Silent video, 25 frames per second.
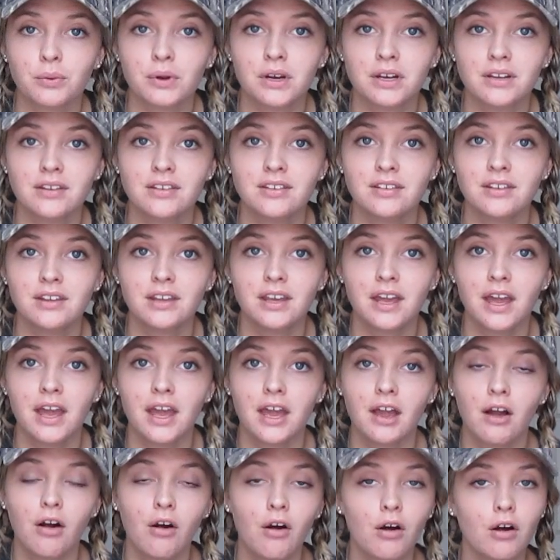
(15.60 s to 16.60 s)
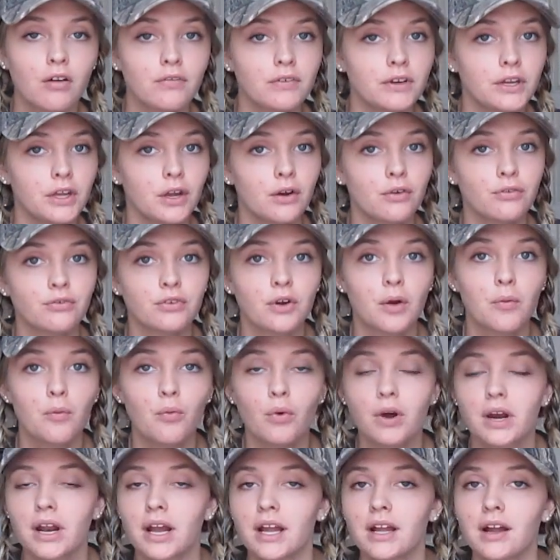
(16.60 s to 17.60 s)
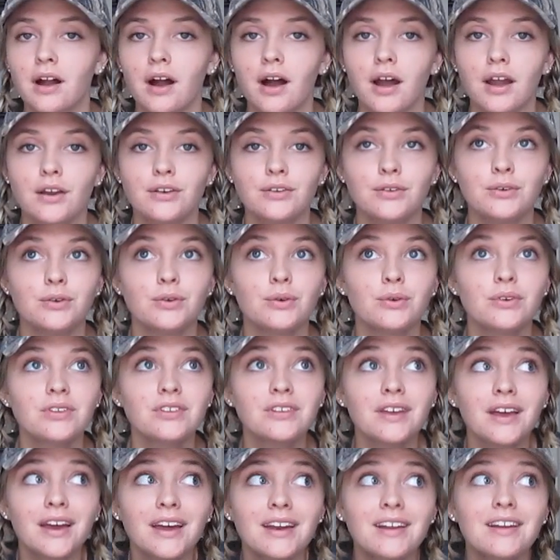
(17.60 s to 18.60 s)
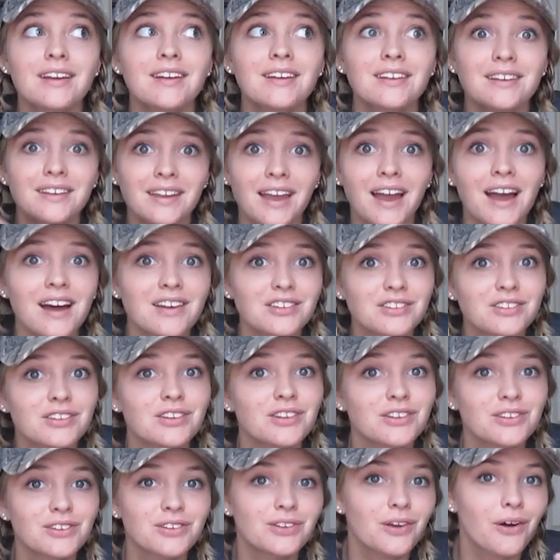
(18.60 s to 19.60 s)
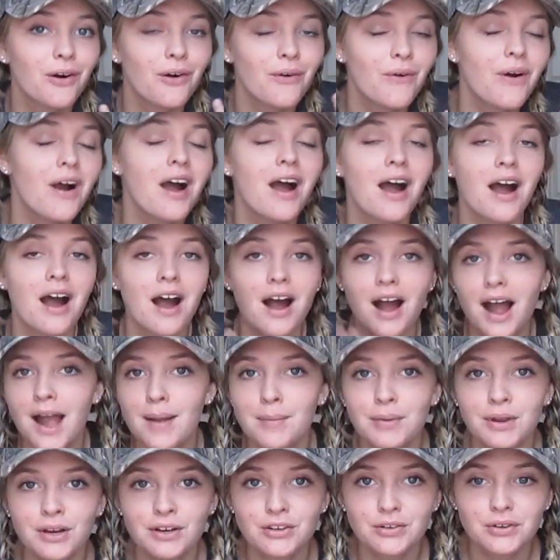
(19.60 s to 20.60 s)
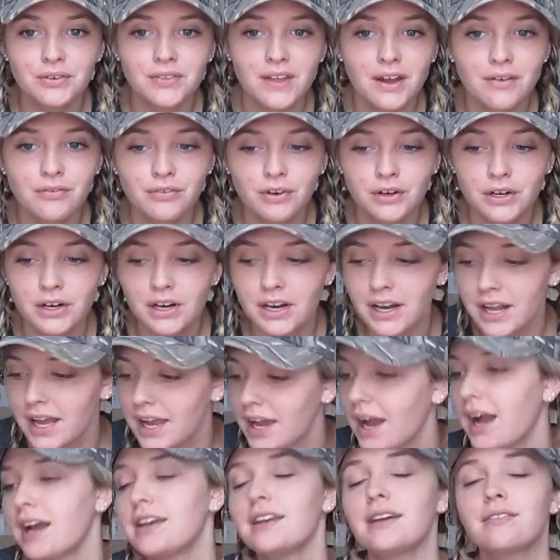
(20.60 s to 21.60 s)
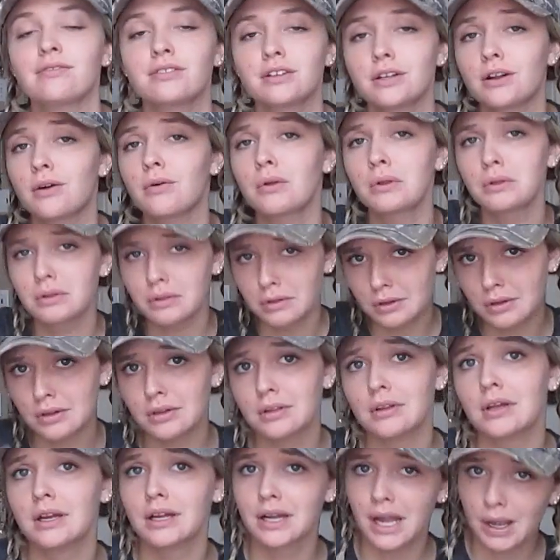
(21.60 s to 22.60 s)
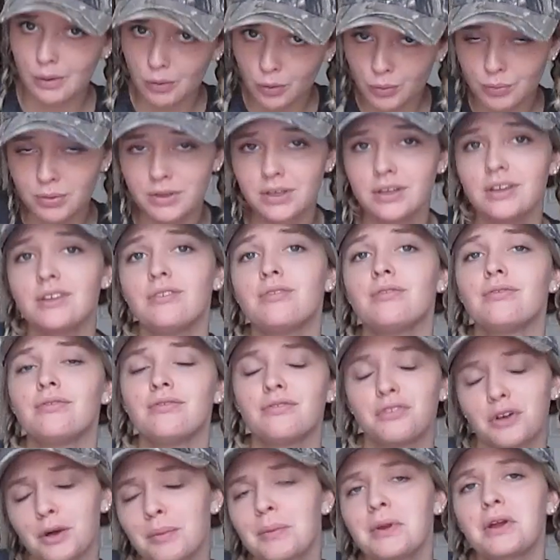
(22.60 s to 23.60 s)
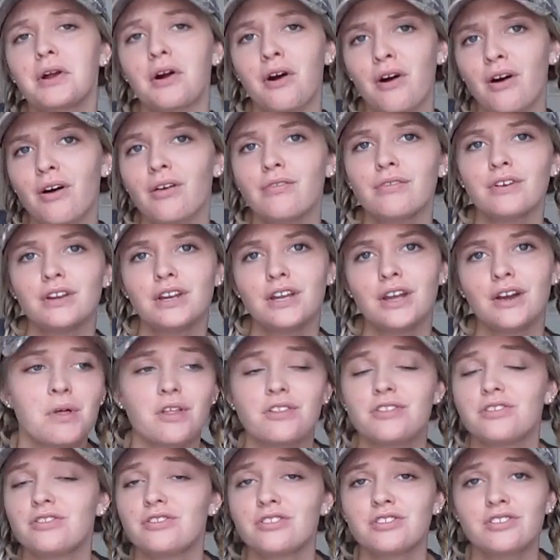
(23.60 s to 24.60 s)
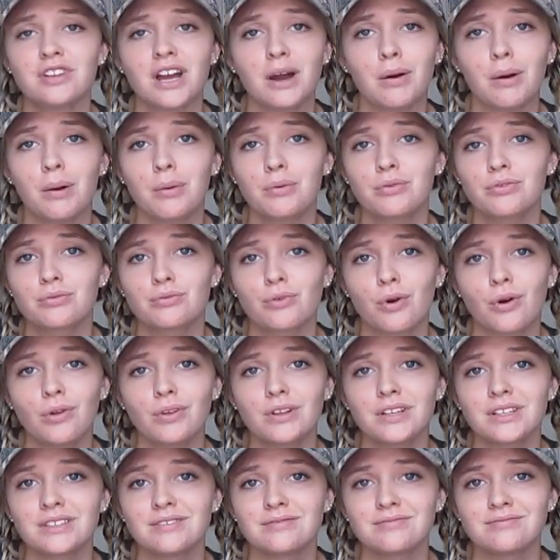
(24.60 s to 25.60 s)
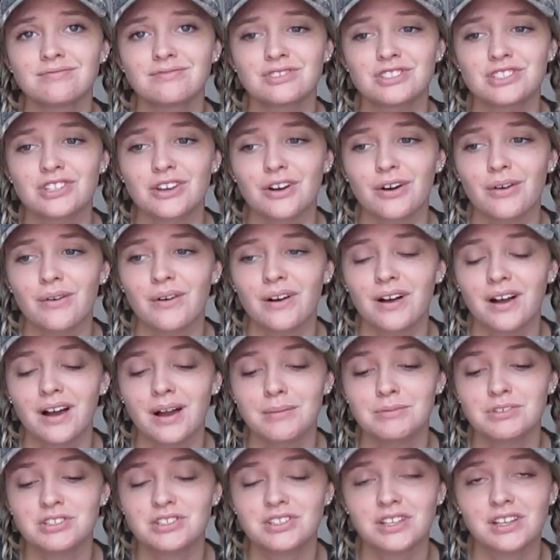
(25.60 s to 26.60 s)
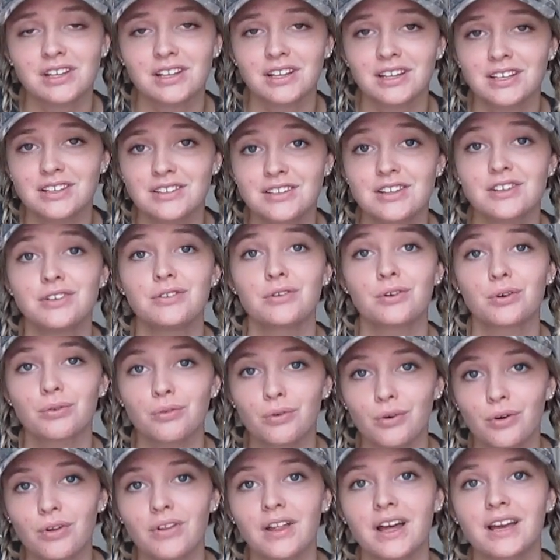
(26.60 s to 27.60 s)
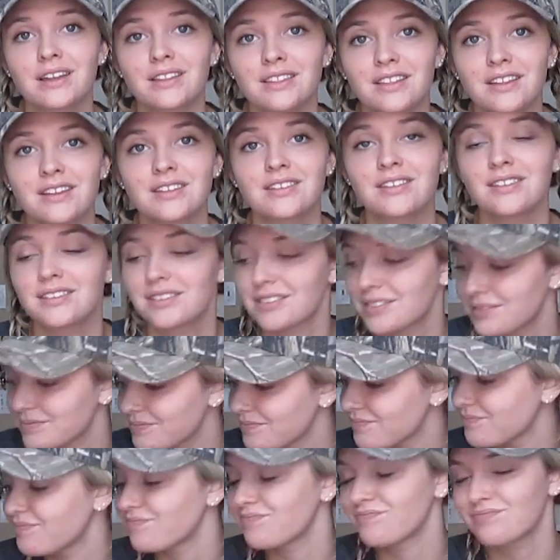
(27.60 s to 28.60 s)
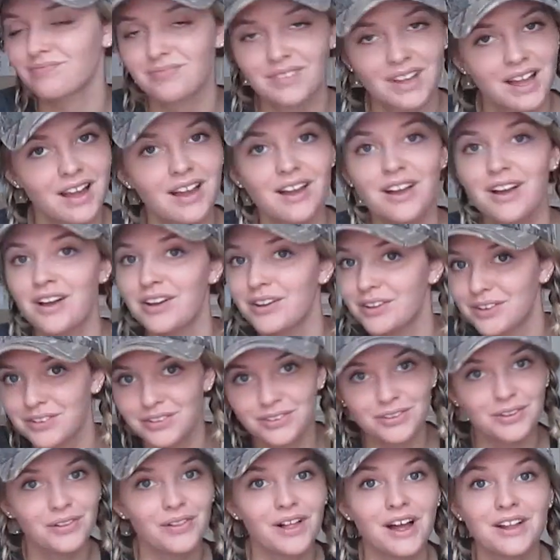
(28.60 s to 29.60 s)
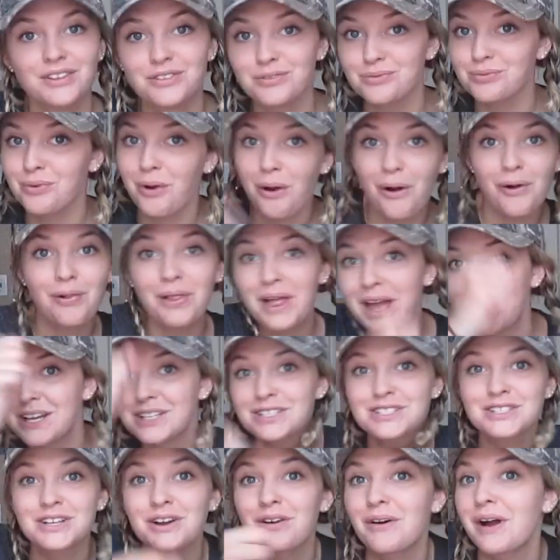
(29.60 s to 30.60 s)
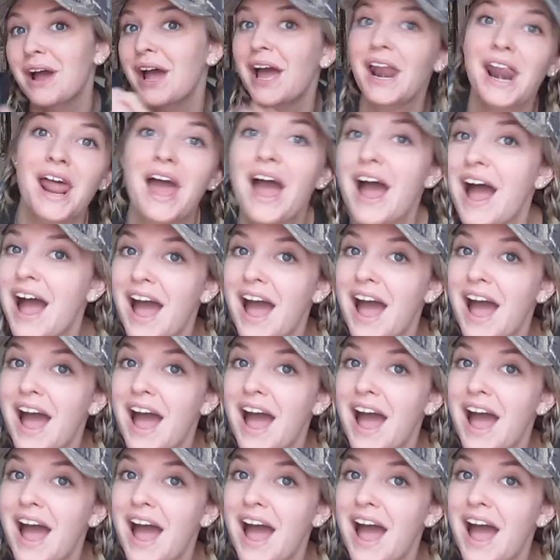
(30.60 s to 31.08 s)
wanted to see a haul video from what I got, and you said yes. So I'm here doing that for you today. I definitely don't look like I will be filming a haul video. This is just how I was rolling. So I'm just gonna continue to roll like this. So let's roll into it.